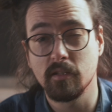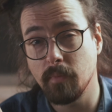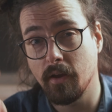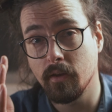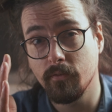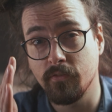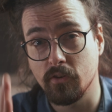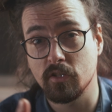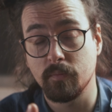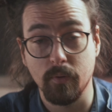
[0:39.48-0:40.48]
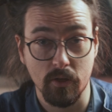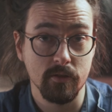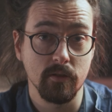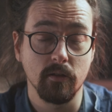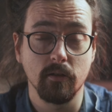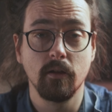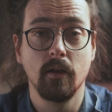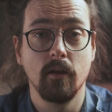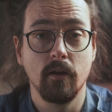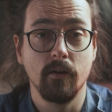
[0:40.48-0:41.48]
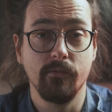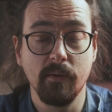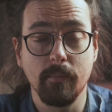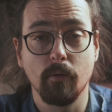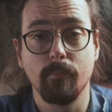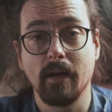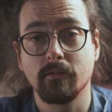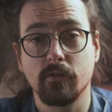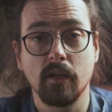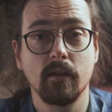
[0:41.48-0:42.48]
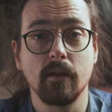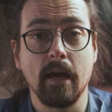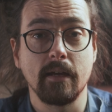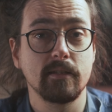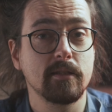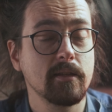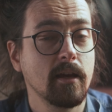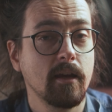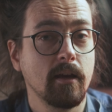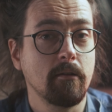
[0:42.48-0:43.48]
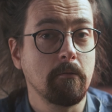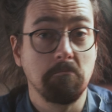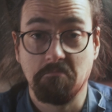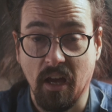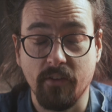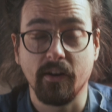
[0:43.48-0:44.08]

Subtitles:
is my first personal V-Mount battery, as I